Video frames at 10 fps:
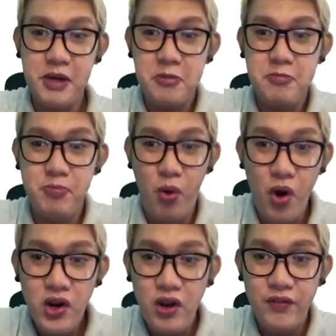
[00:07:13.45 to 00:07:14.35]
but
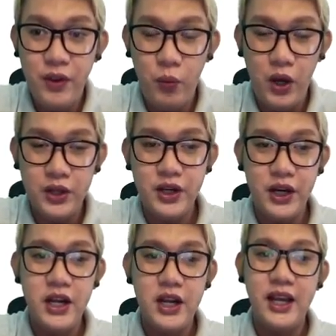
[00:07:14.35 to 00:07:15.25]
more of the
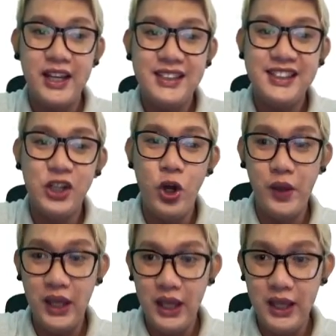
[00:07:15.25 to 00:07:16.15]
water is
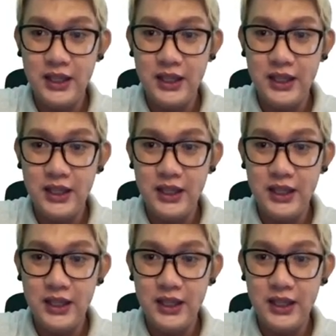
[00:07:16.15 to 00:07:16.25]
going in.